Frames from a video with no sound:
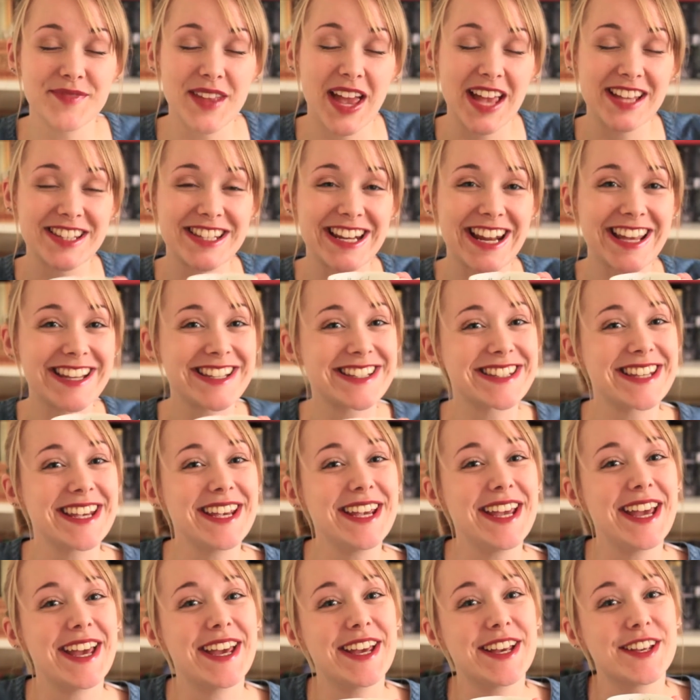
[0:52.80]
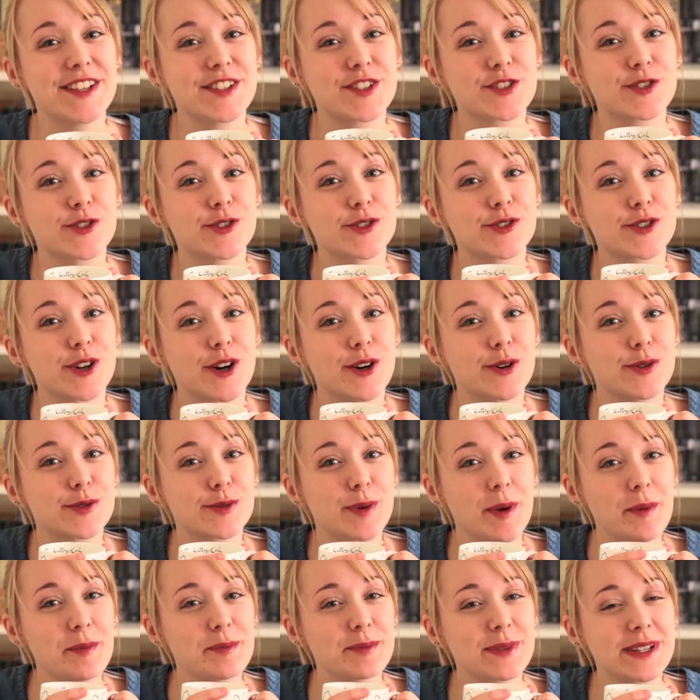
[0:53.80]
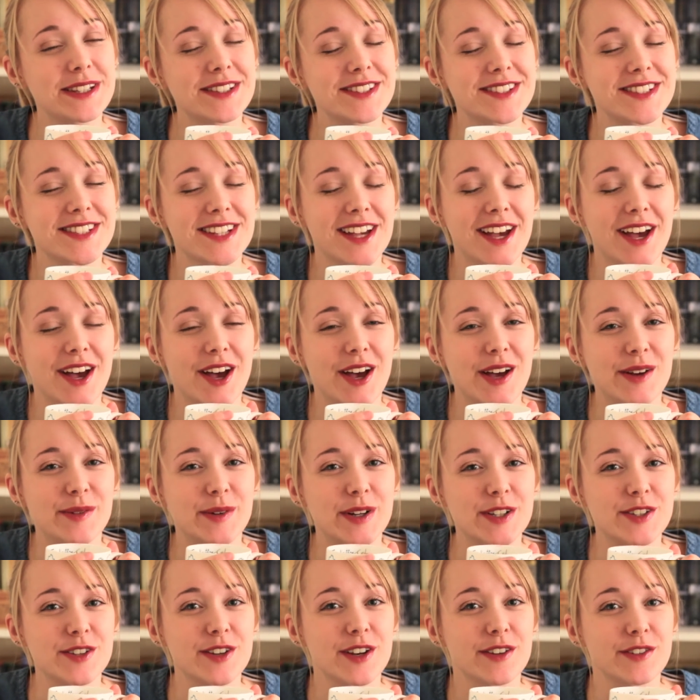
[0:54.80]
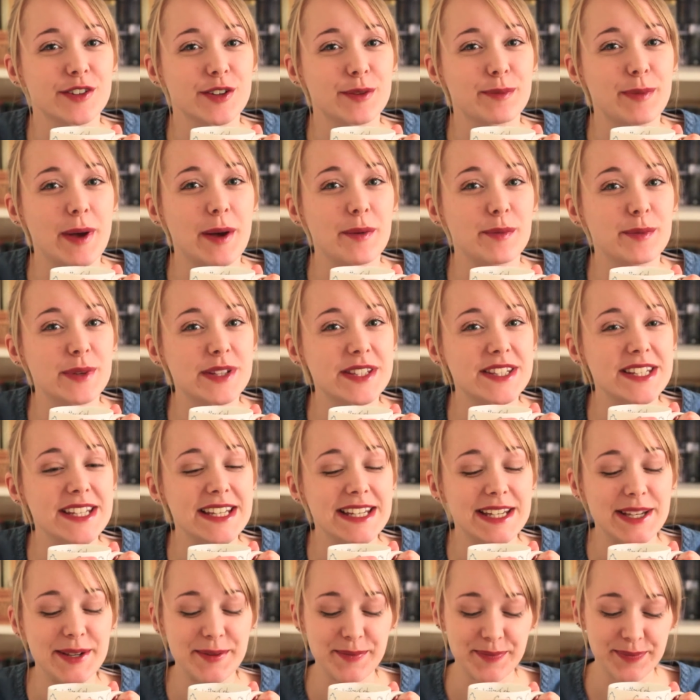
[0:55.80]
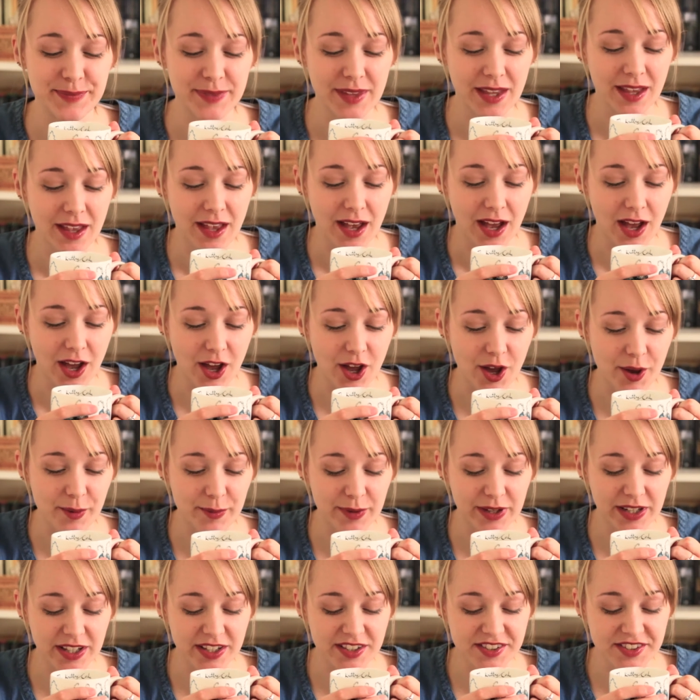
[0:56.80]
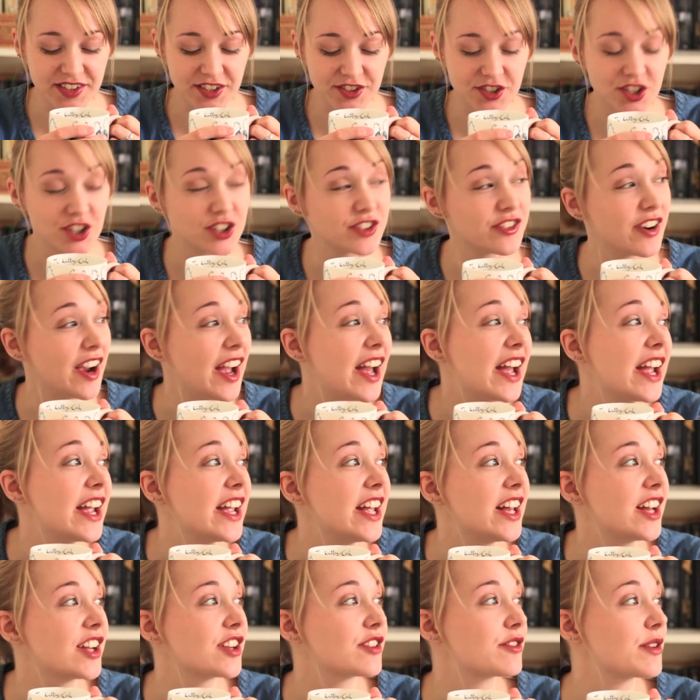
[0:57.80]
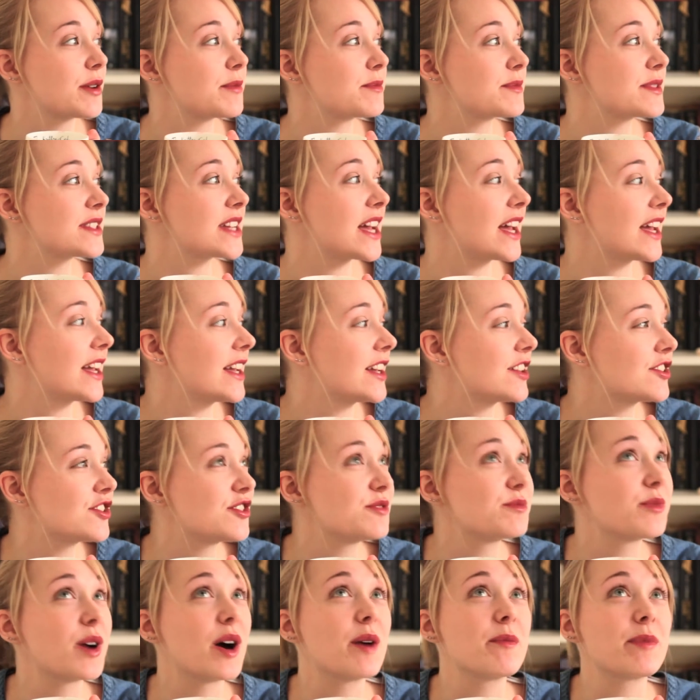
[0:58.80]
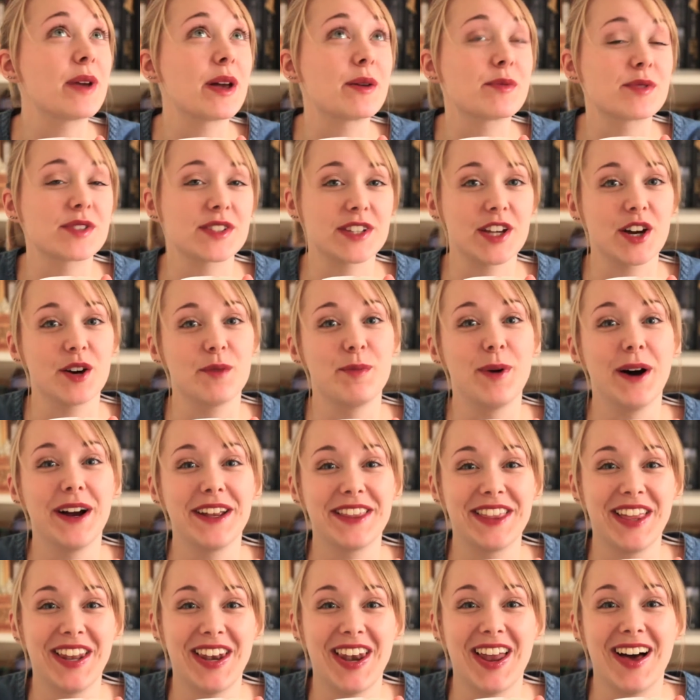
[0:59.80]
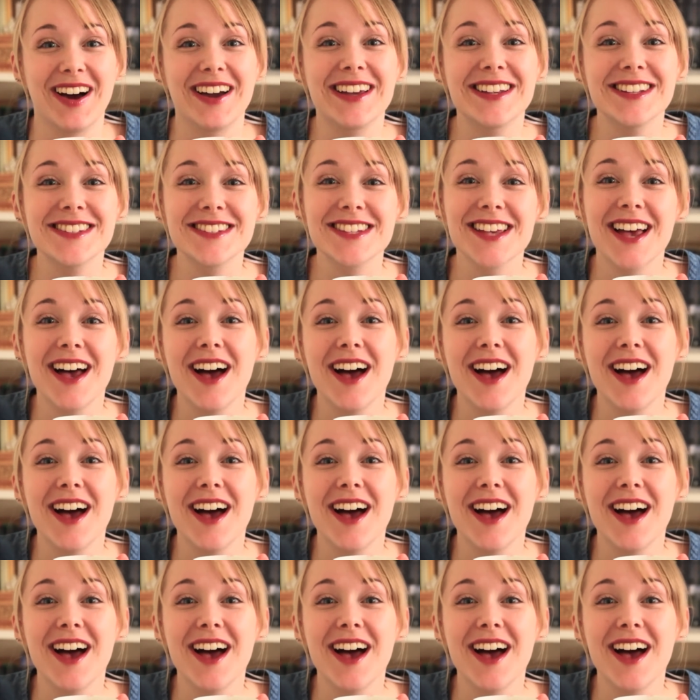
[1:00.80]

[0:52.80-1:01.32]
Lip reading: Today's tea is good old peppermint. I do love a good peppermint tea. And it's such a grey and grim day, as you might be able to tell by the light,